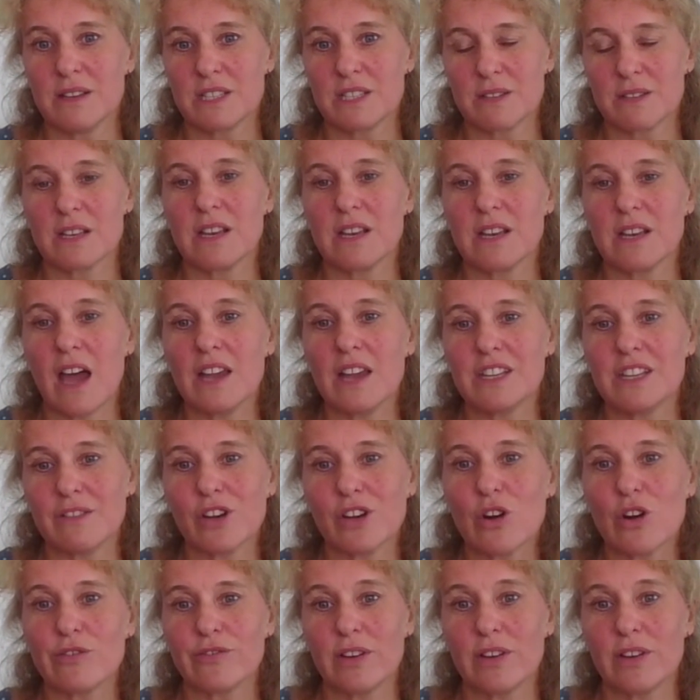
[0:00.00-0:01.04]
it's
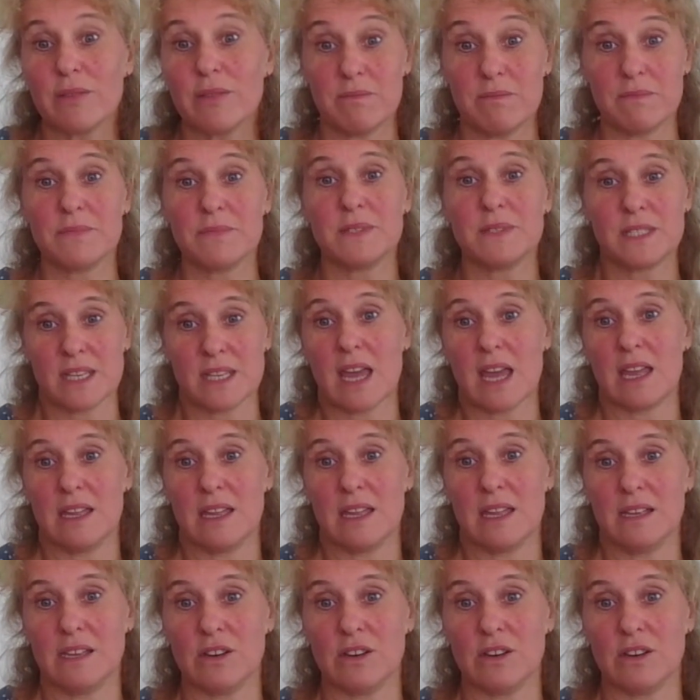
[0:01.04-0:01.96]
difficult for, say,